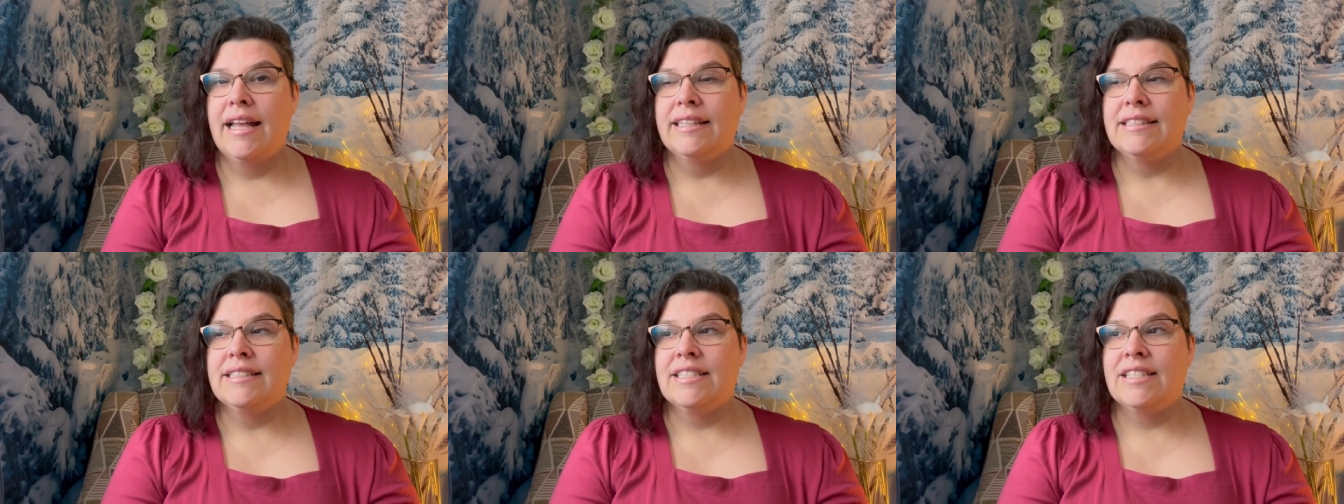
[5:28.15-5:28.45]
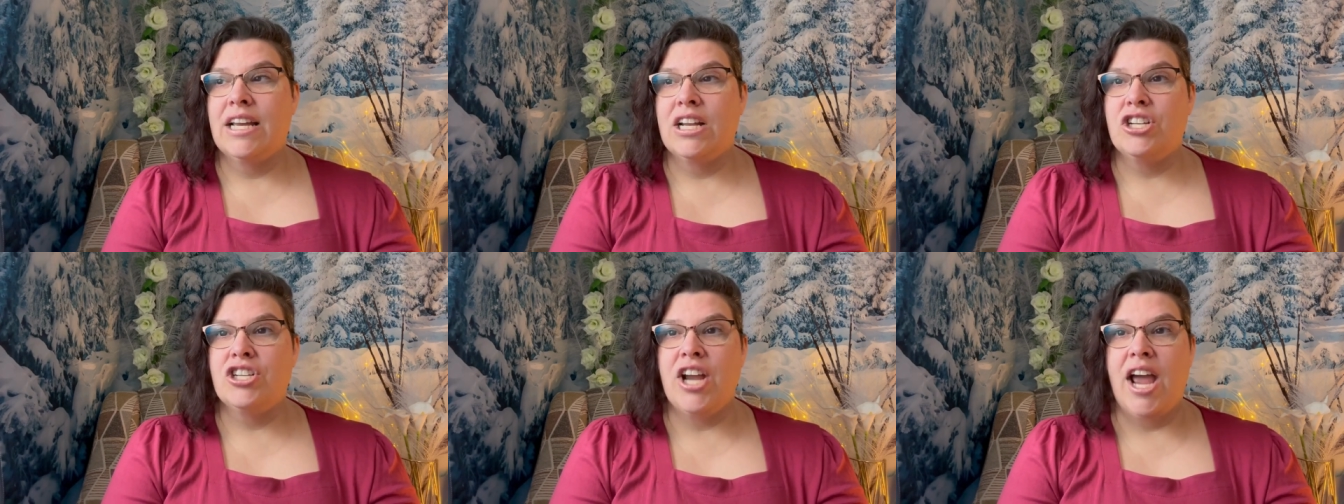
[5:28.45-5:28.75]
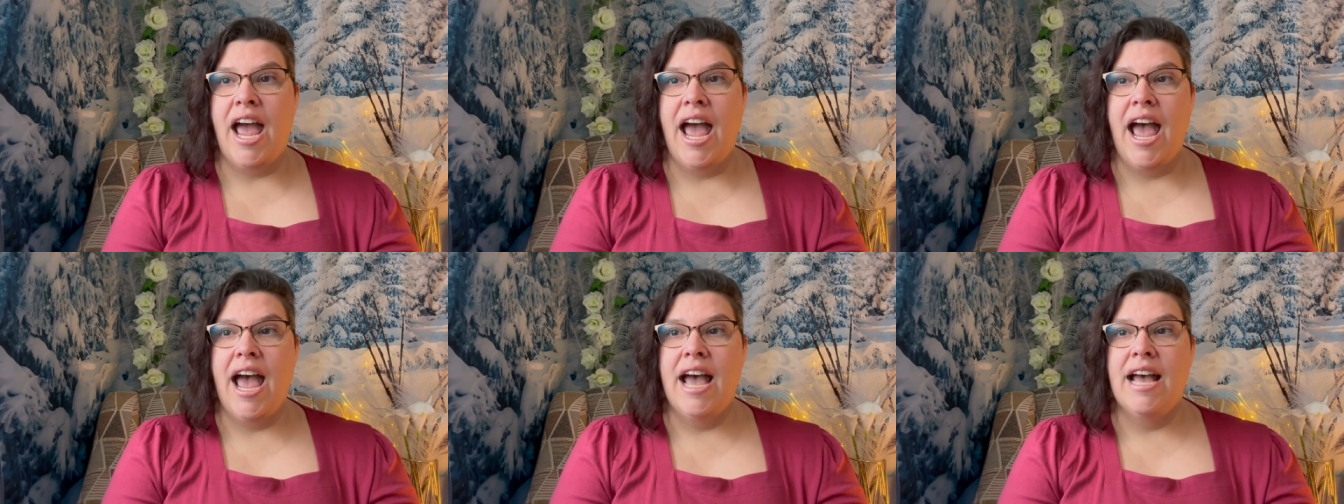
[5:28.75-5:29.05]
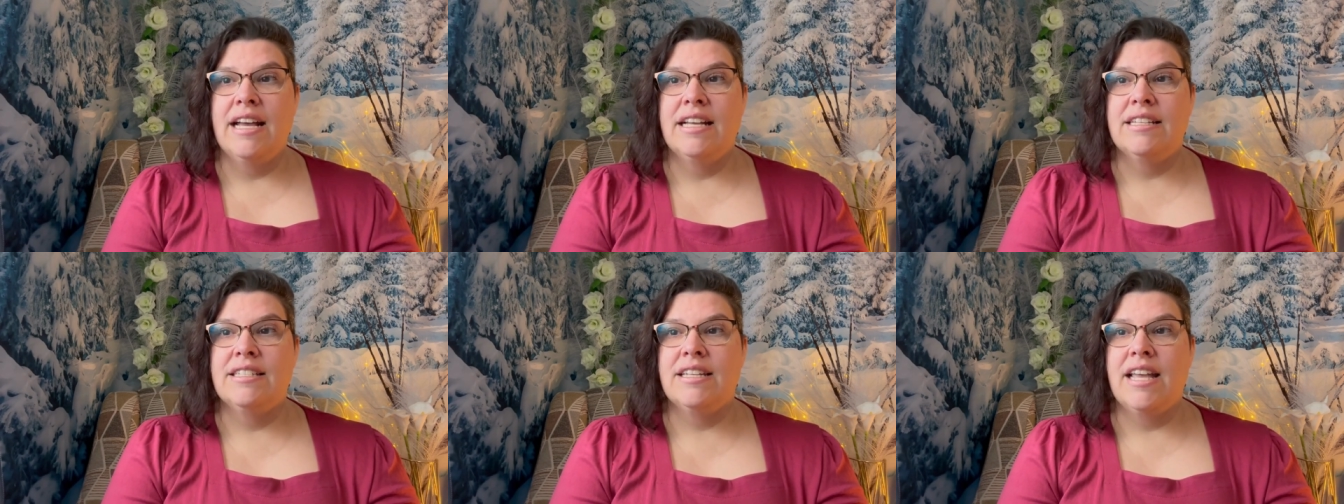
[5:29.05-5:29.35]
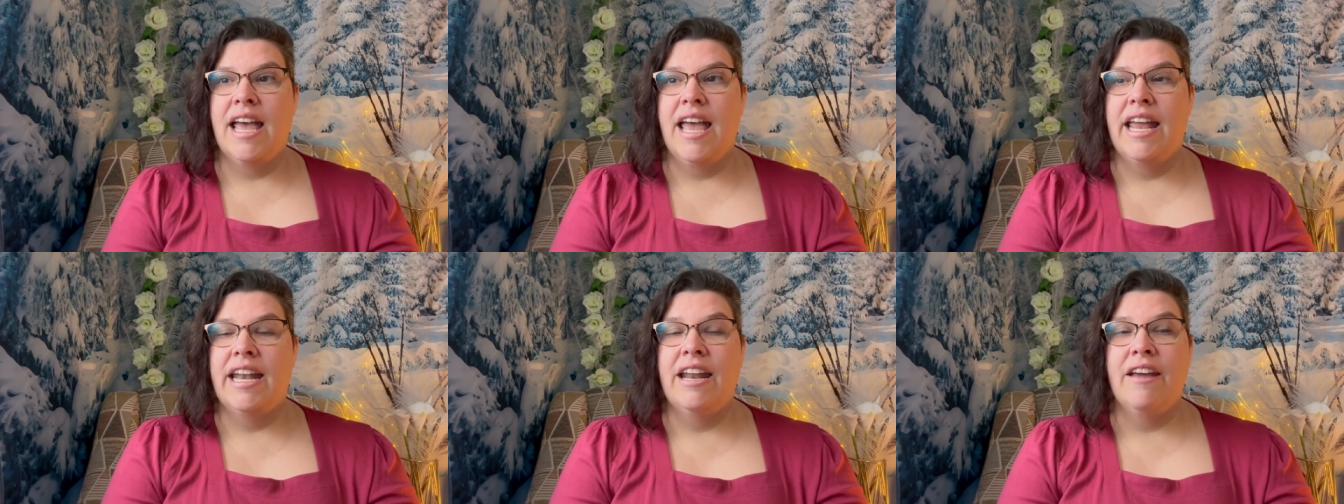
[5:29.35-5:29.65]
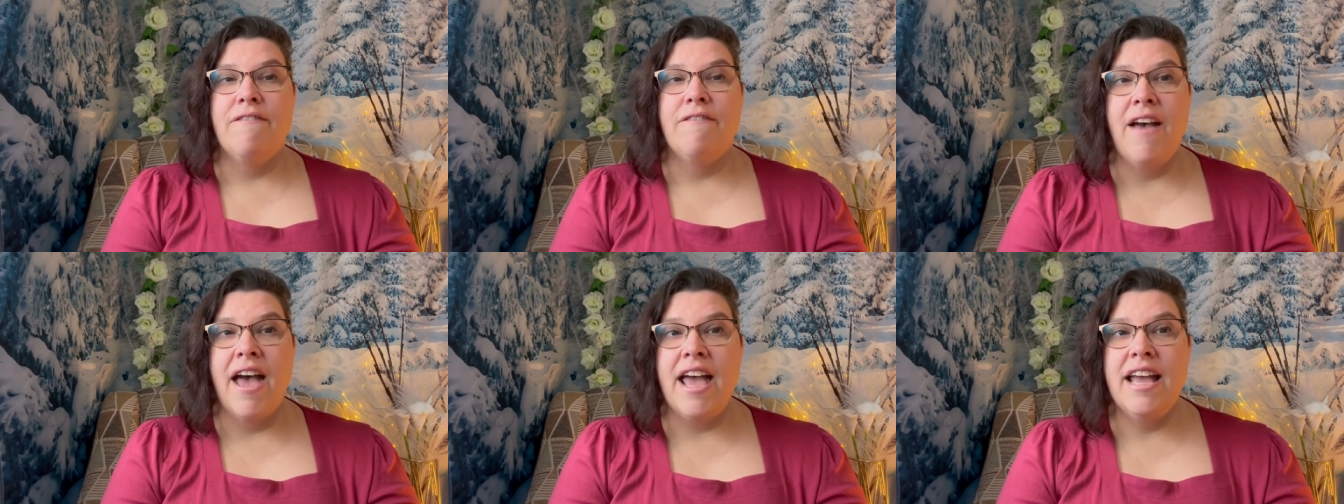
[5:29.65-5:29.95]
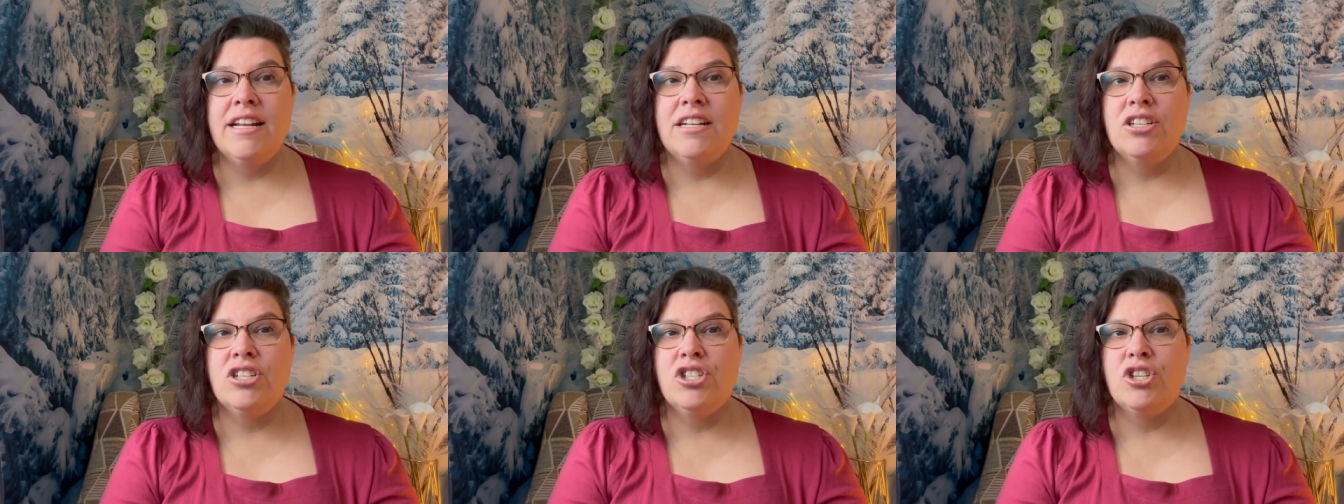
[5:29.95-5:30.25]
such as an
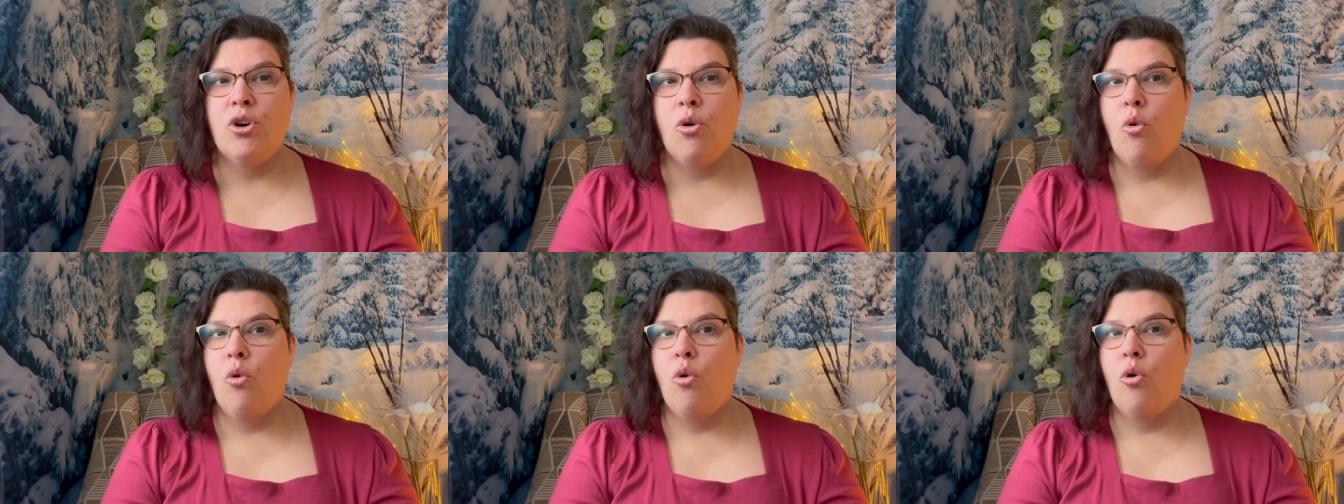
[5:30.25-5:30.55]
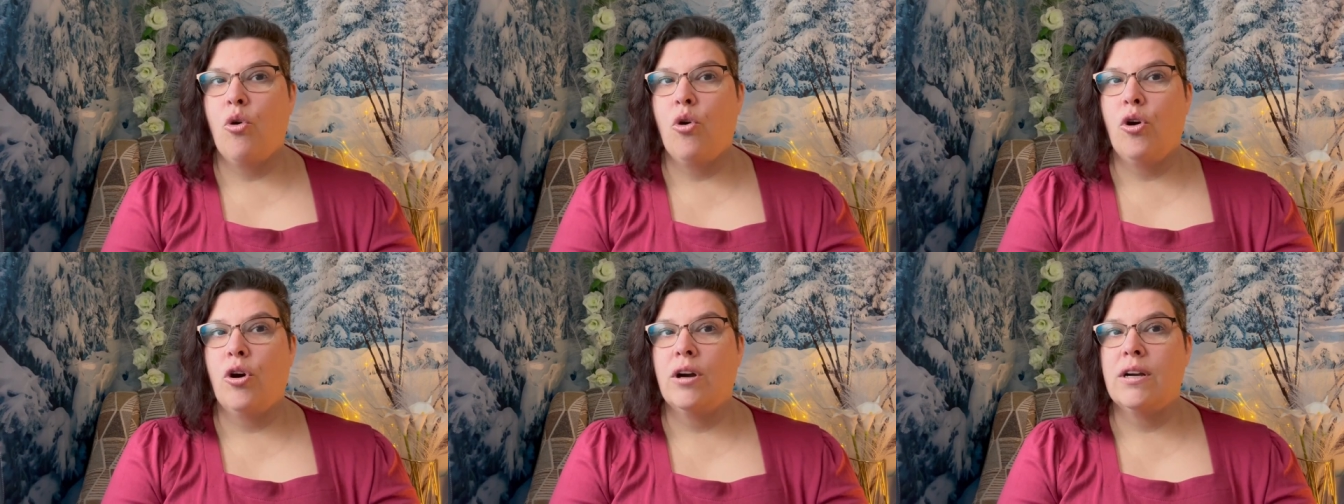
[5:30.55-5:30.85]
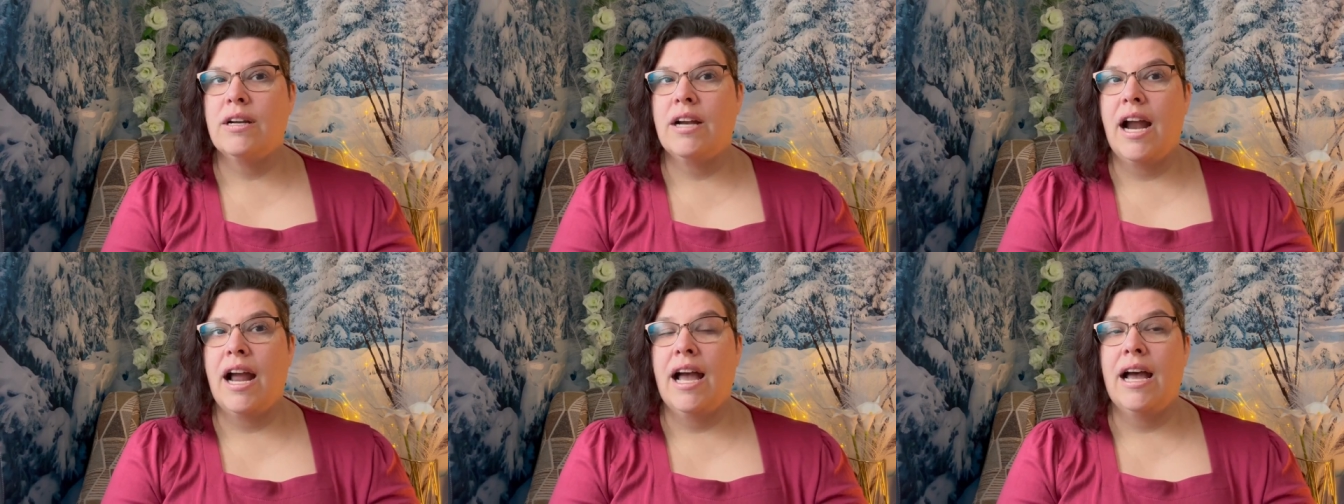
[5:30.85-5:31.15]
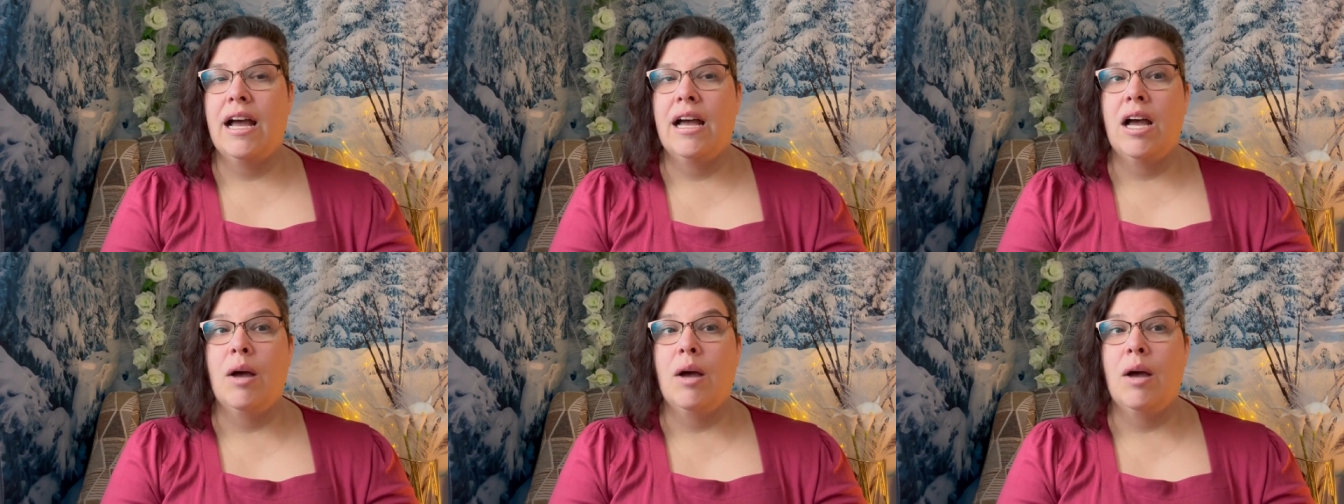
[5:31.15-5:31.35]
event or uh,